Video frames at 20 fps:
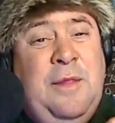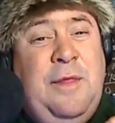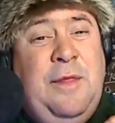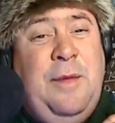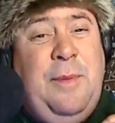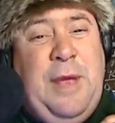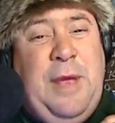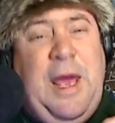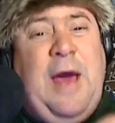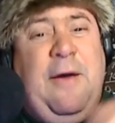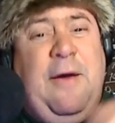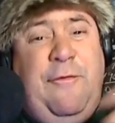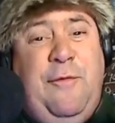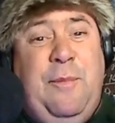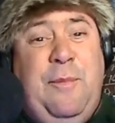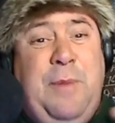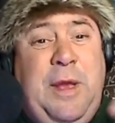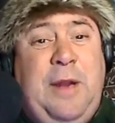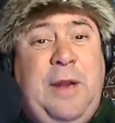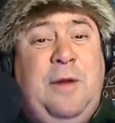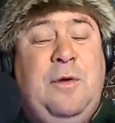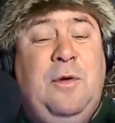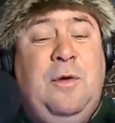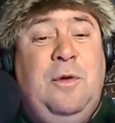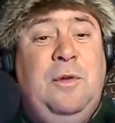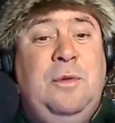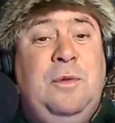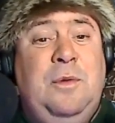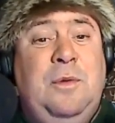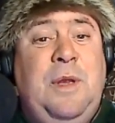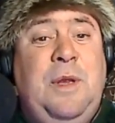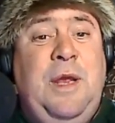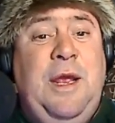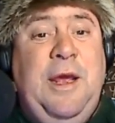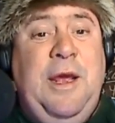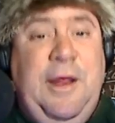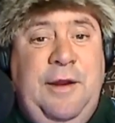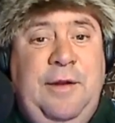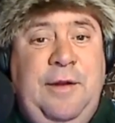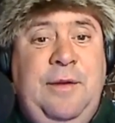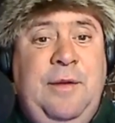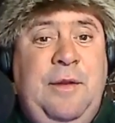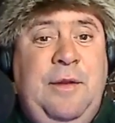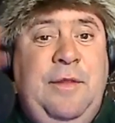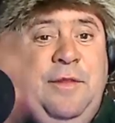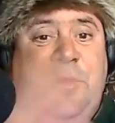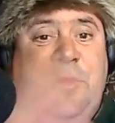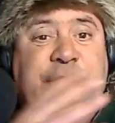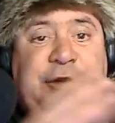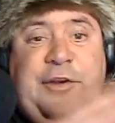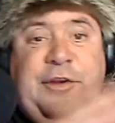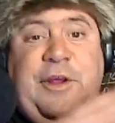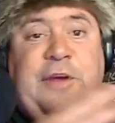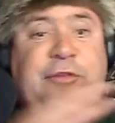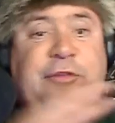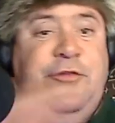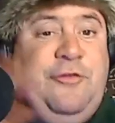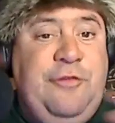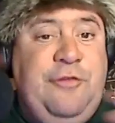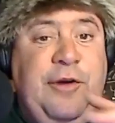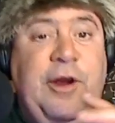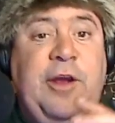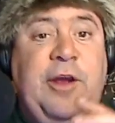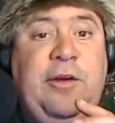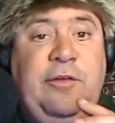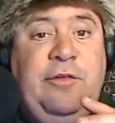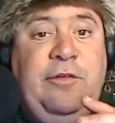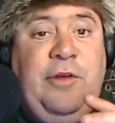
they'll be alphabetical in the district.